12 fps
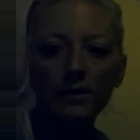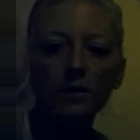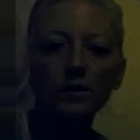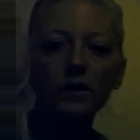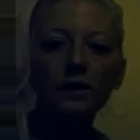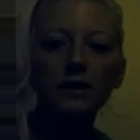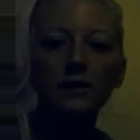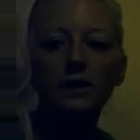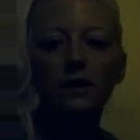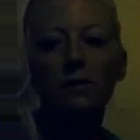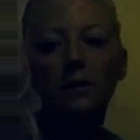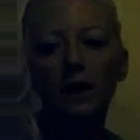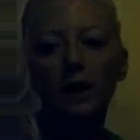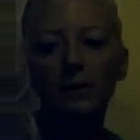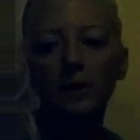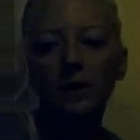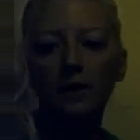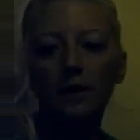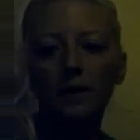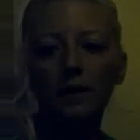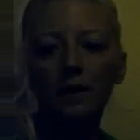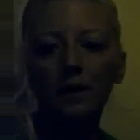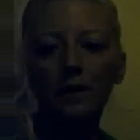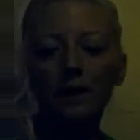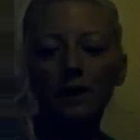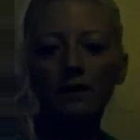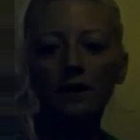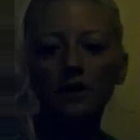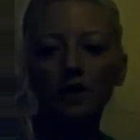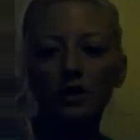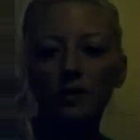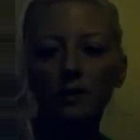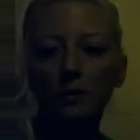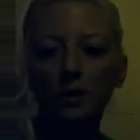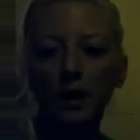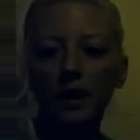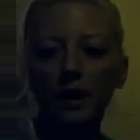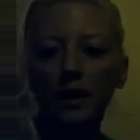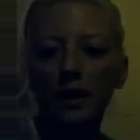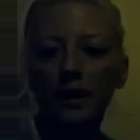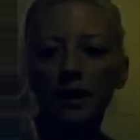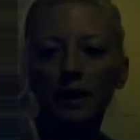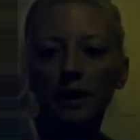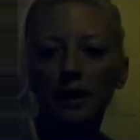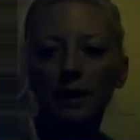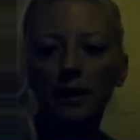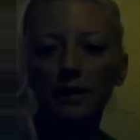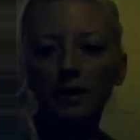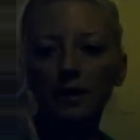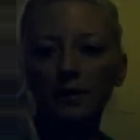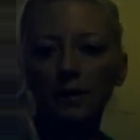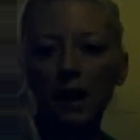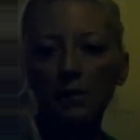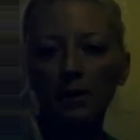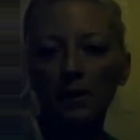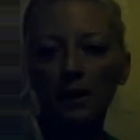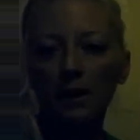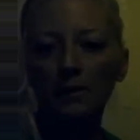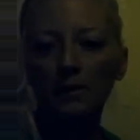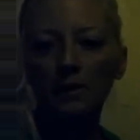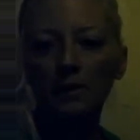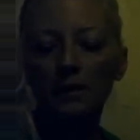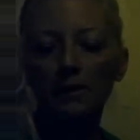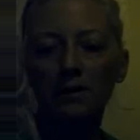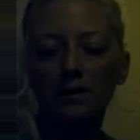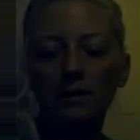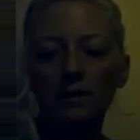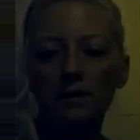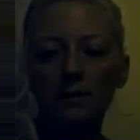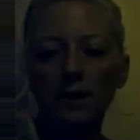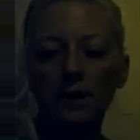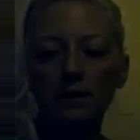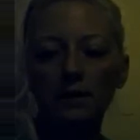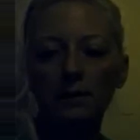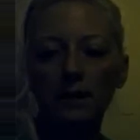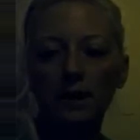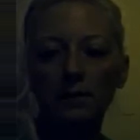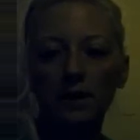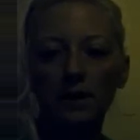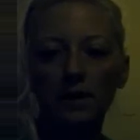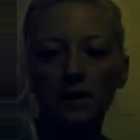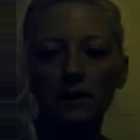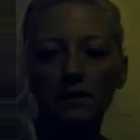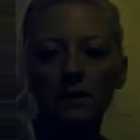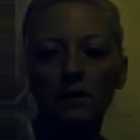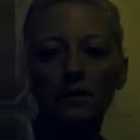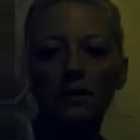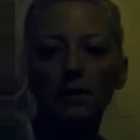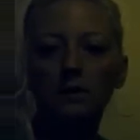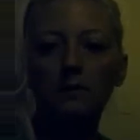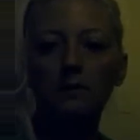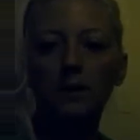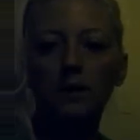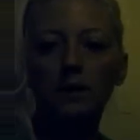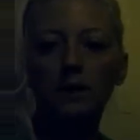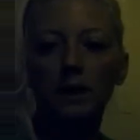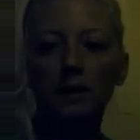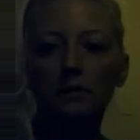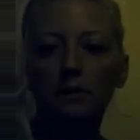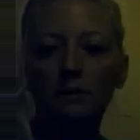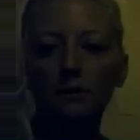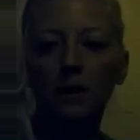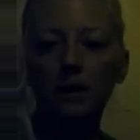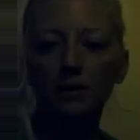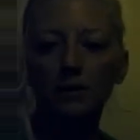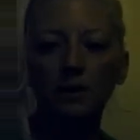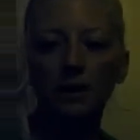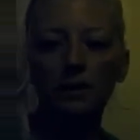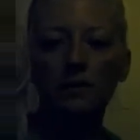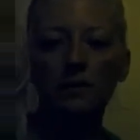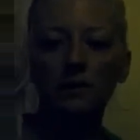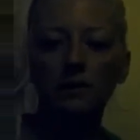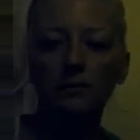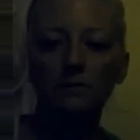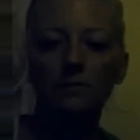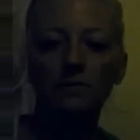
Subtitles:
So as you can see already with the extension of the braid, it is going to wrap around the bun to begin with. Little mini tiny parts of buns.